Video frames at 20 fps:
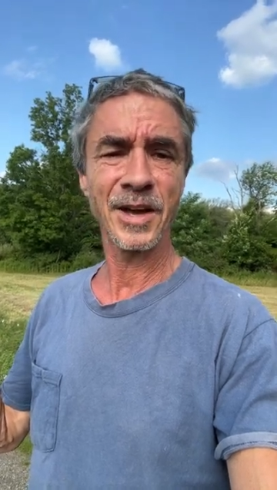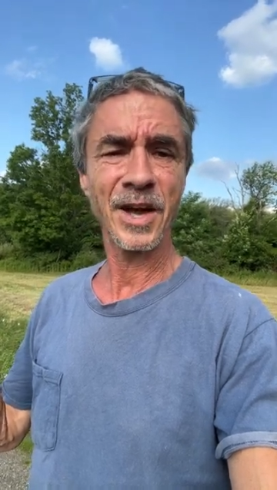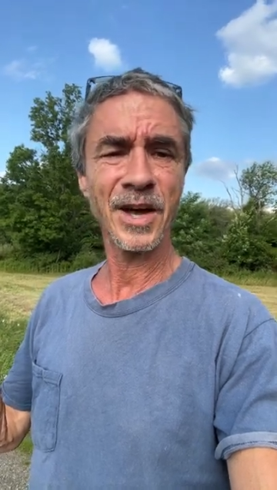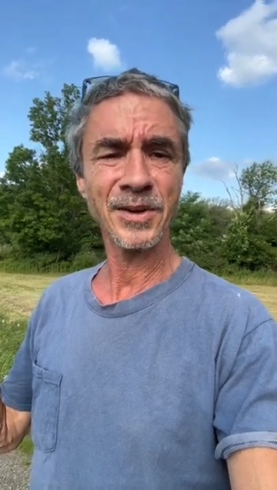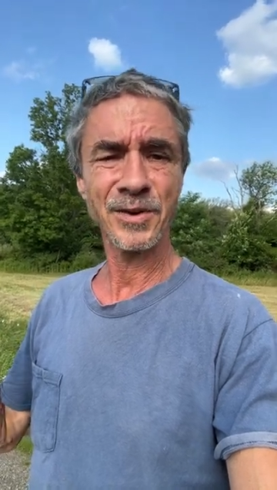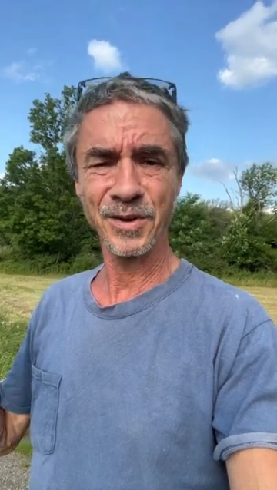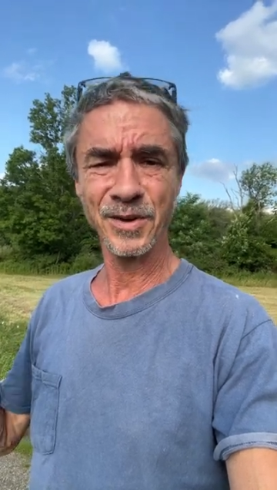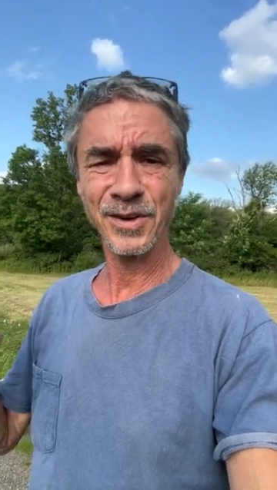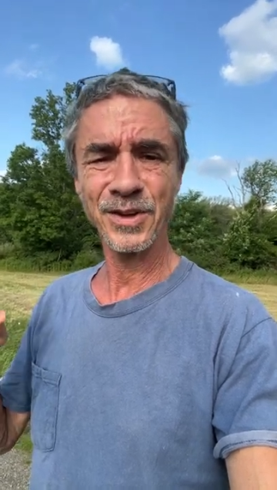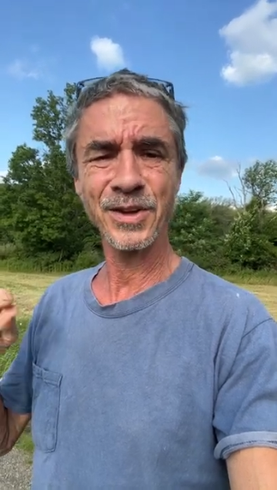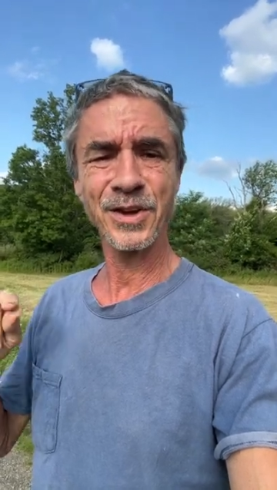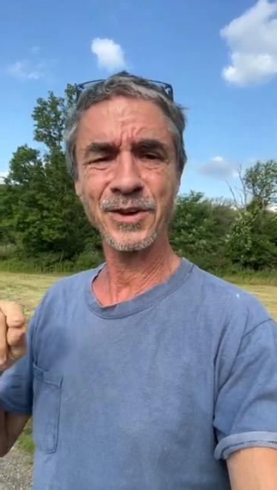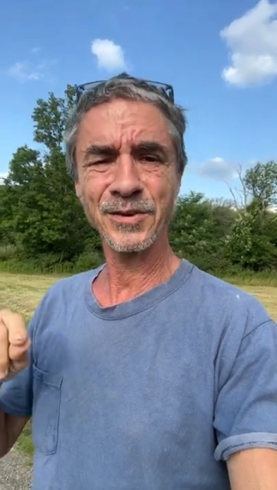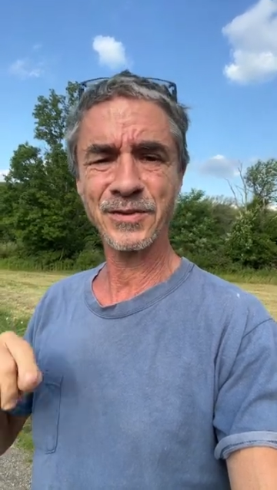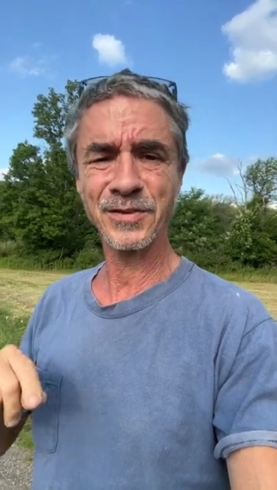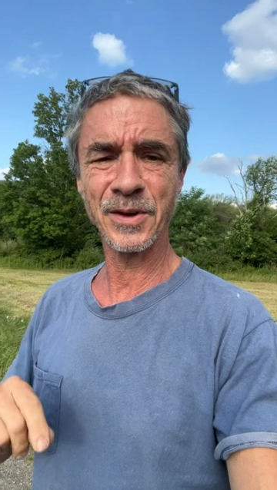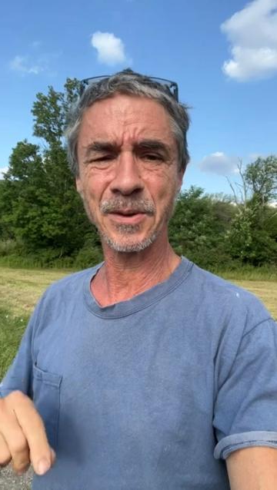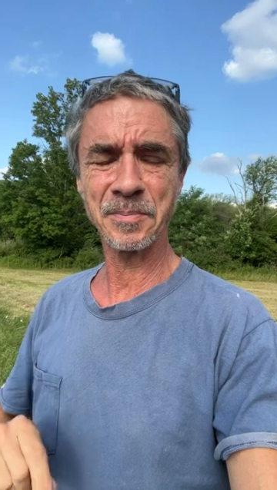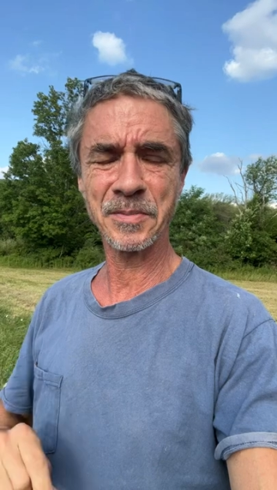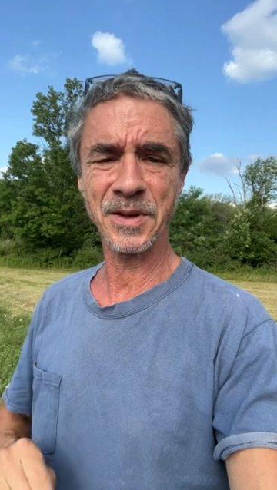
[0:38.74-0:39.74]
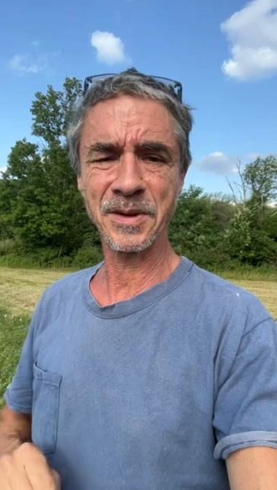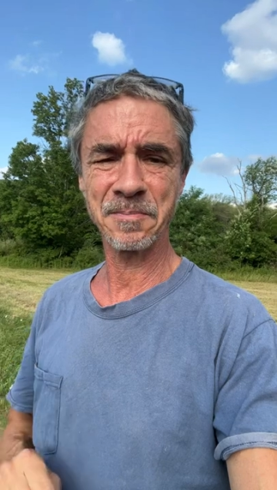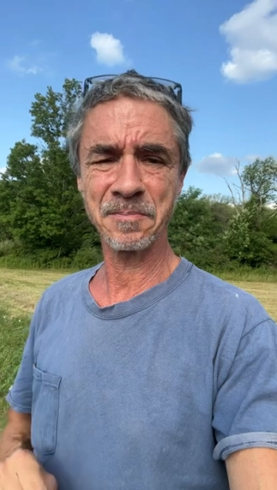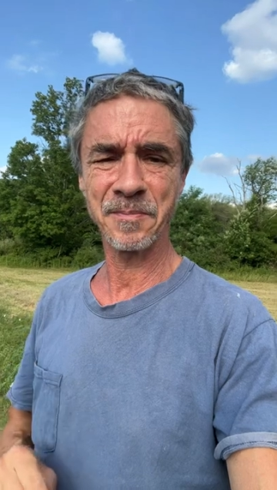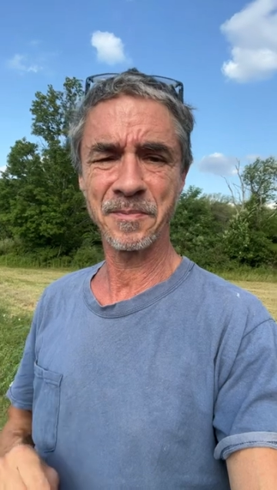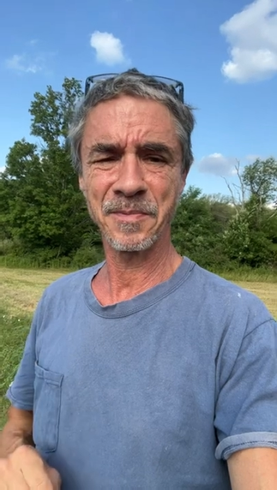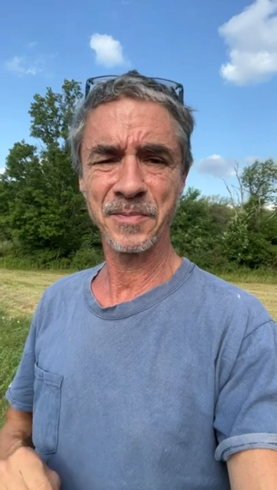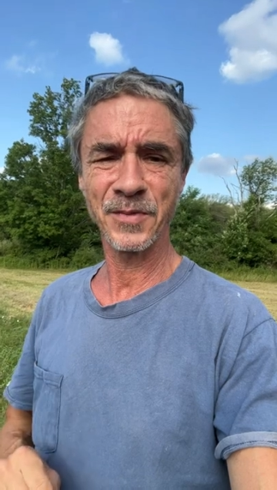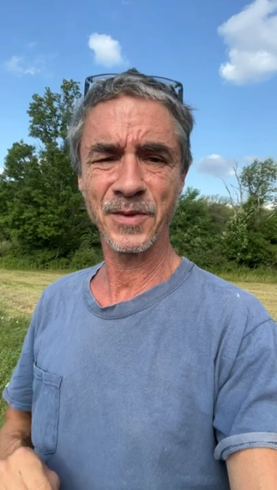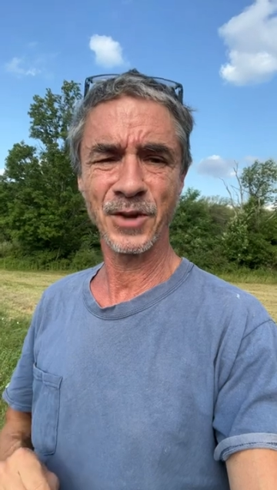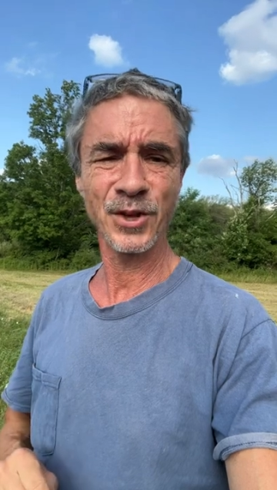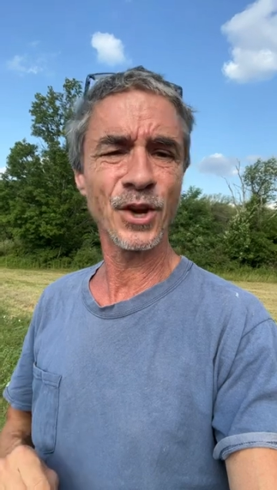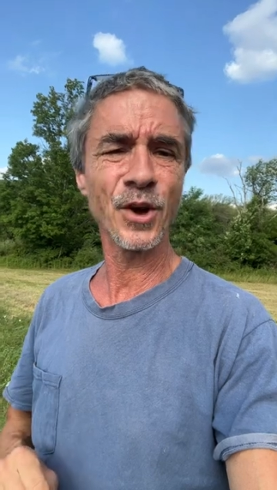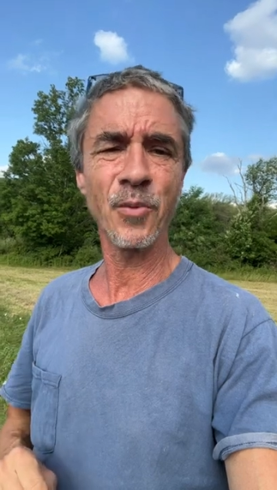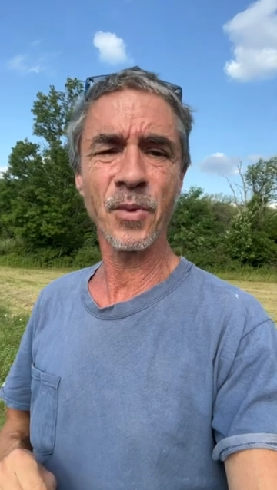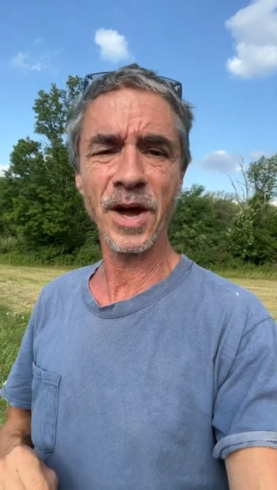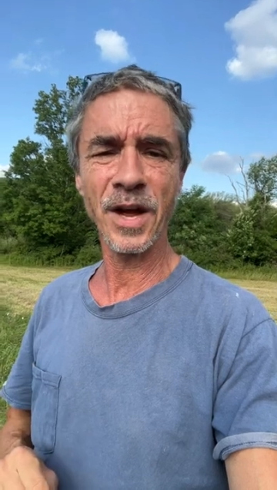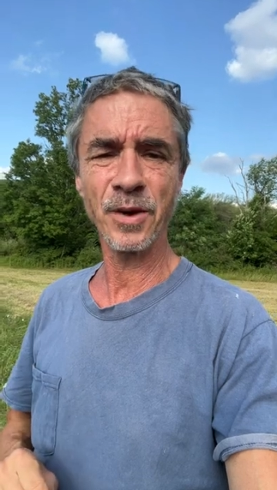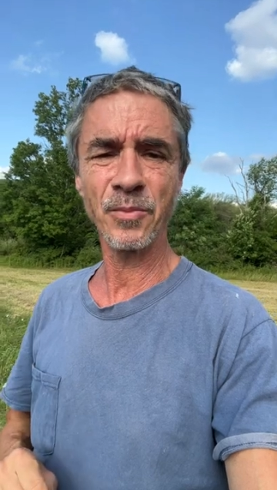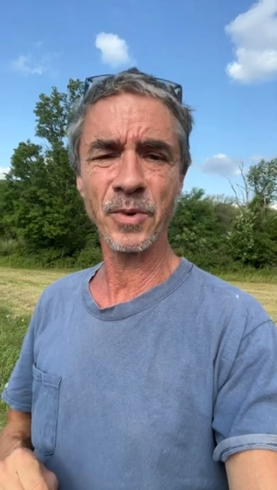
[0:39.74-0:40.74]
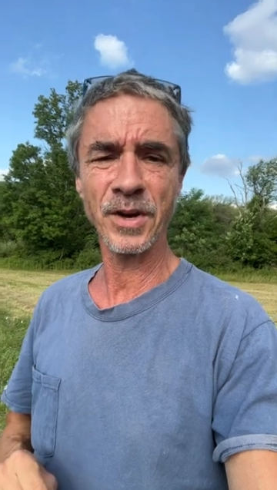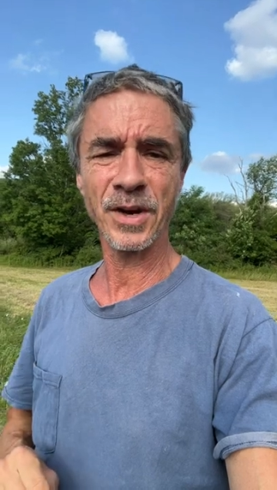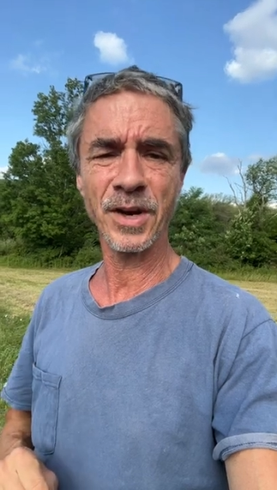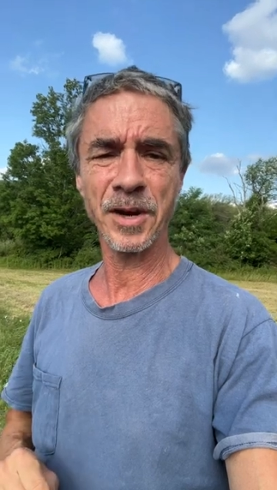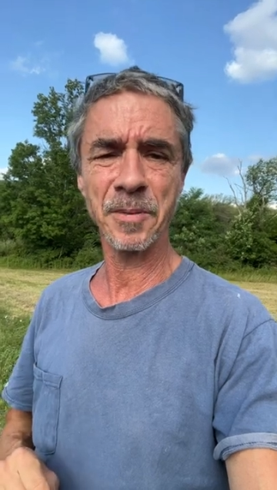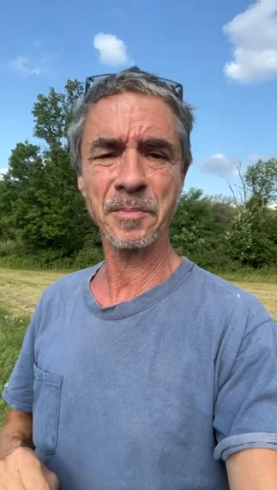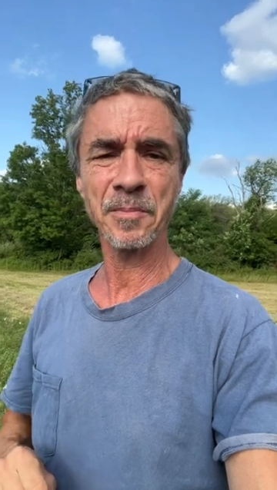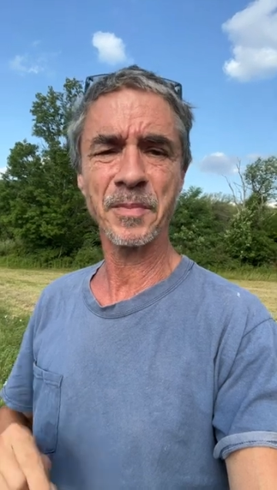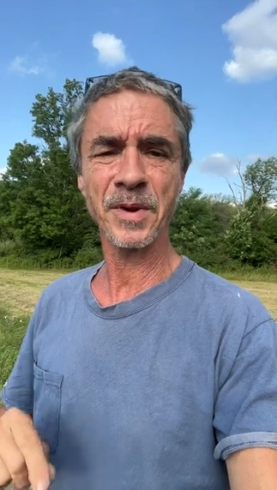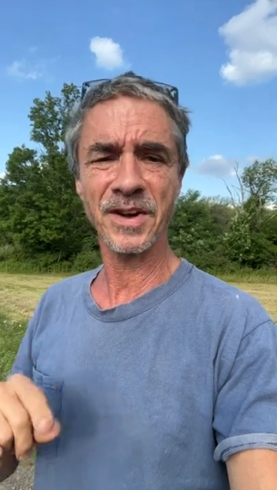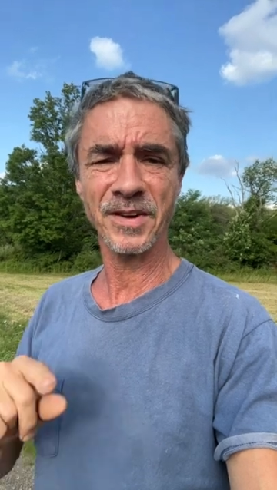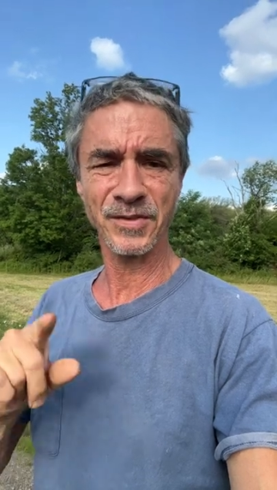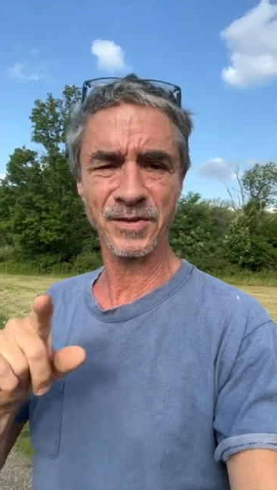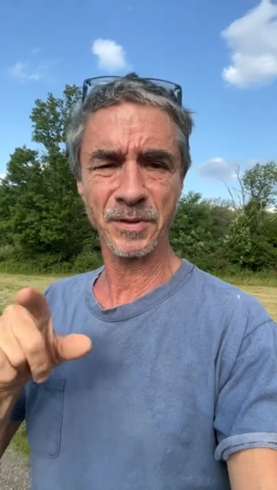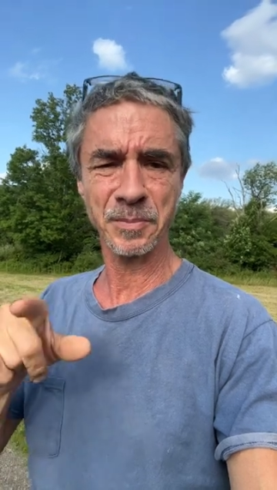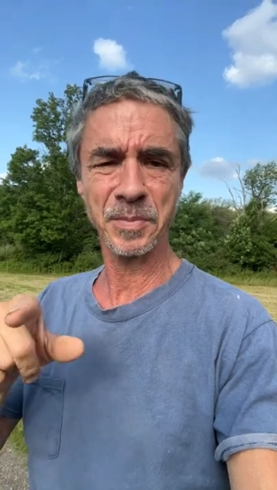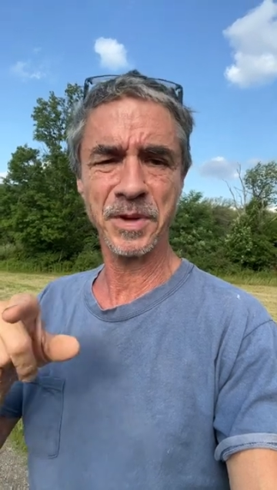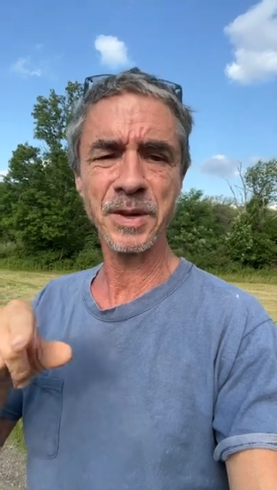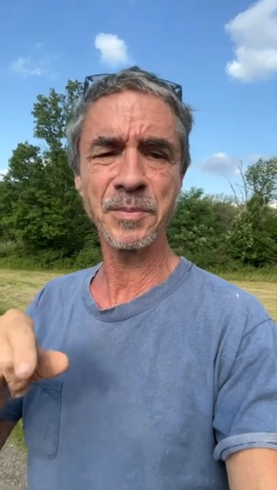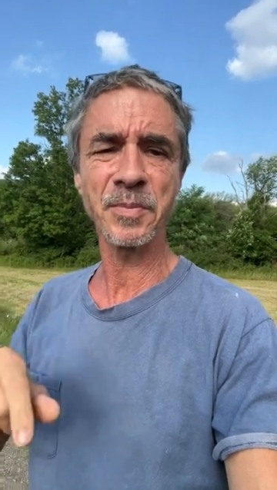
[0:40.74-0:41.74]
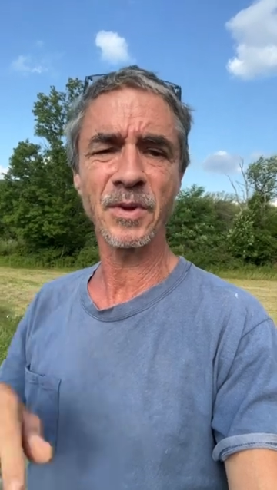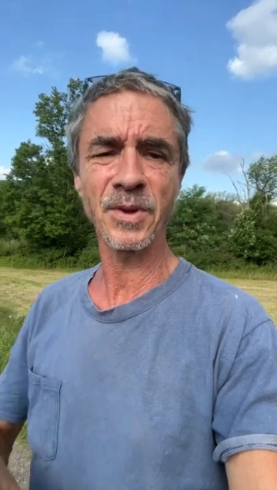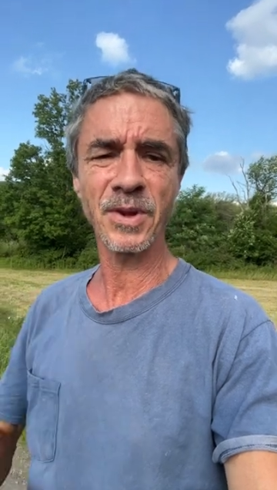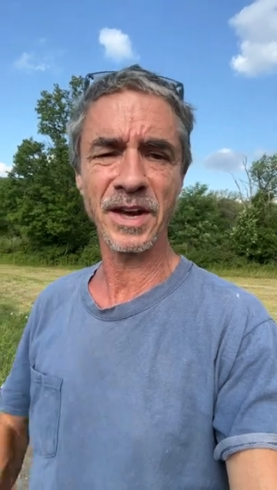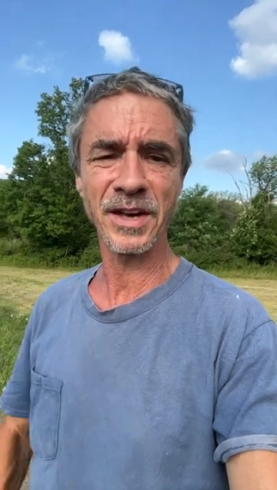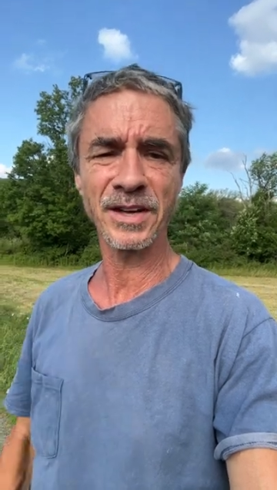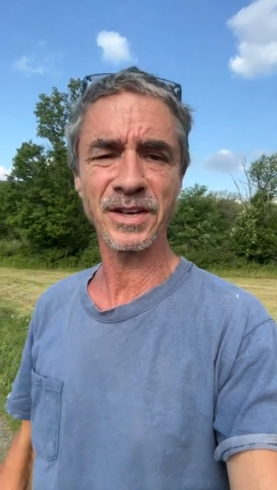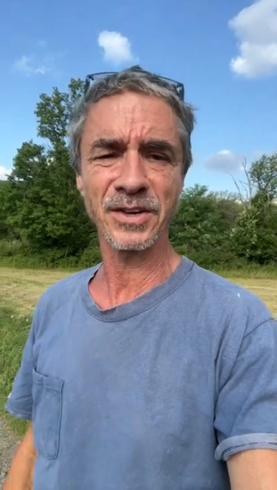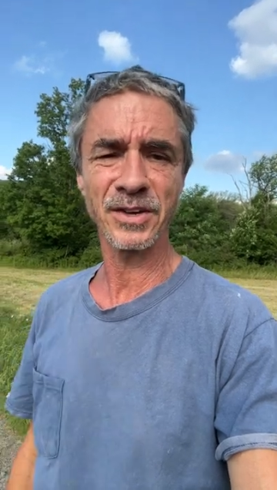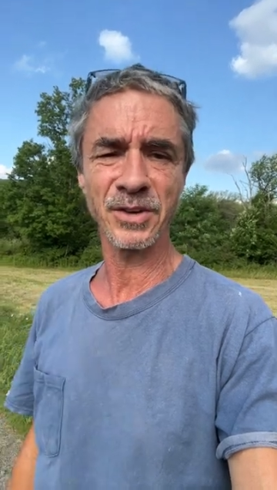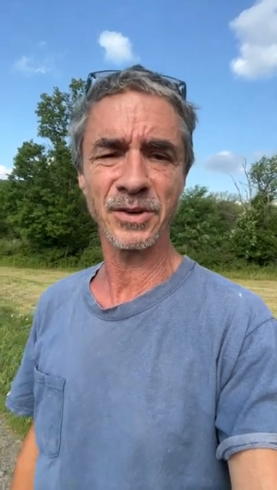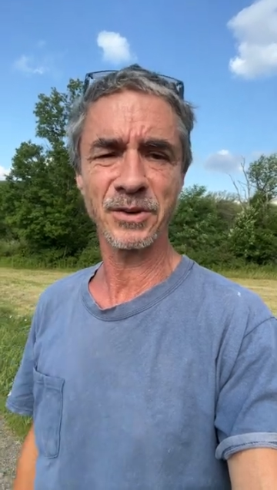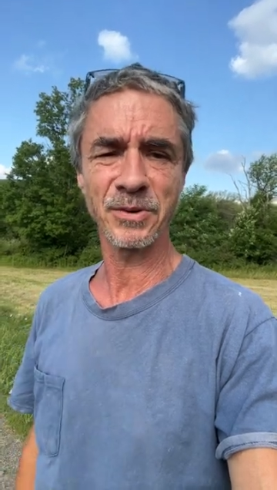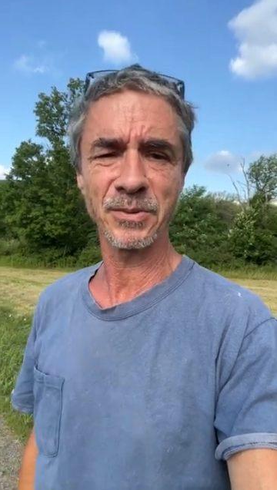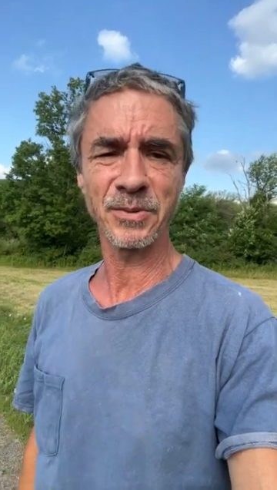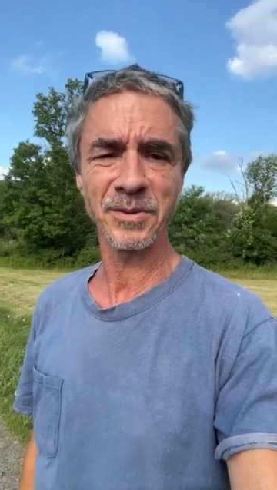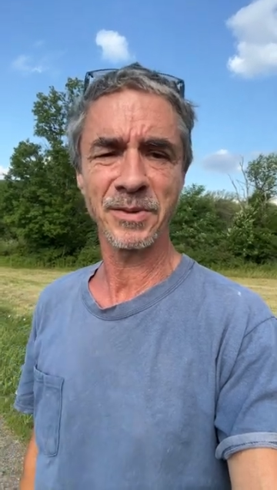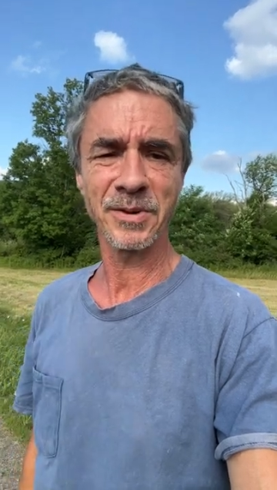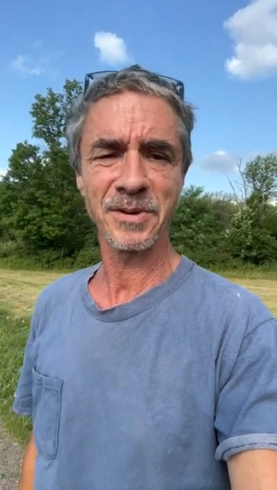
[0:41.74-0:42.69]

And you know something? You know why it went up? Because of people like you.